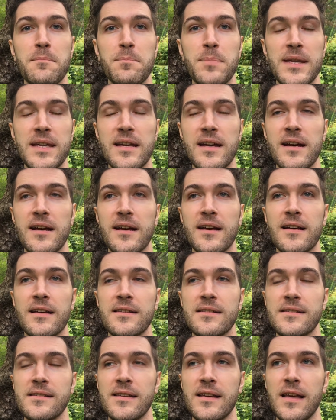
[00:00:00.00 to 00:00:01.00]

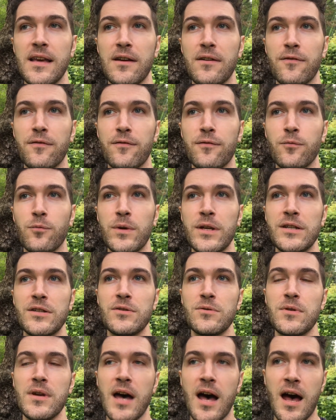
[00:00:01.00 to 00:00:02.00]
because if we
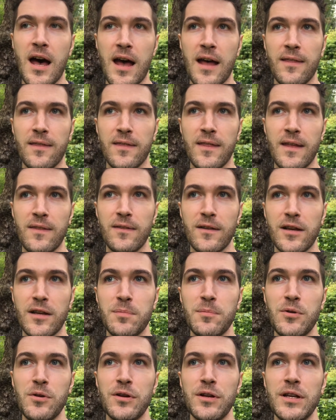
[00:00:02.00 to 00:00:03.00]
do not, then the
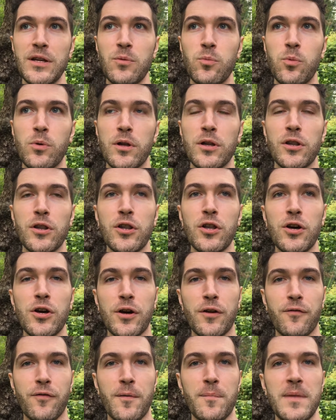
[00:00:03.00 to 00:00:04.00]
community will
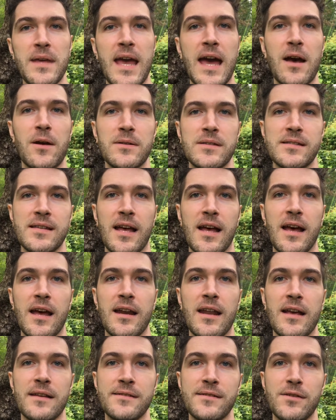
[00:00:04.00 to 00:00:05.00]
look from the
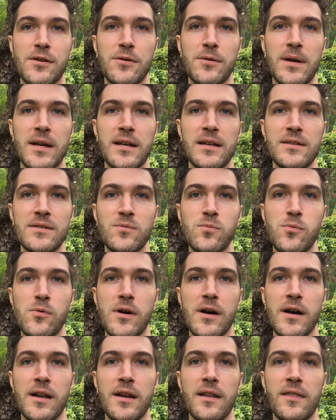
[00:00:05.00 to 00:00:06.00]
outside as though it is
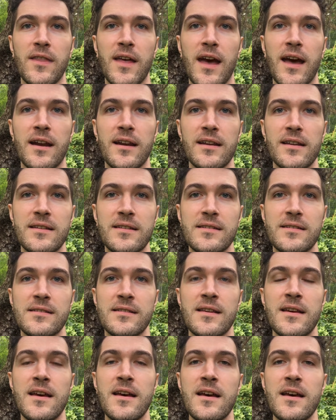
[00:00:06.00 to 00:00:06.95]
one that is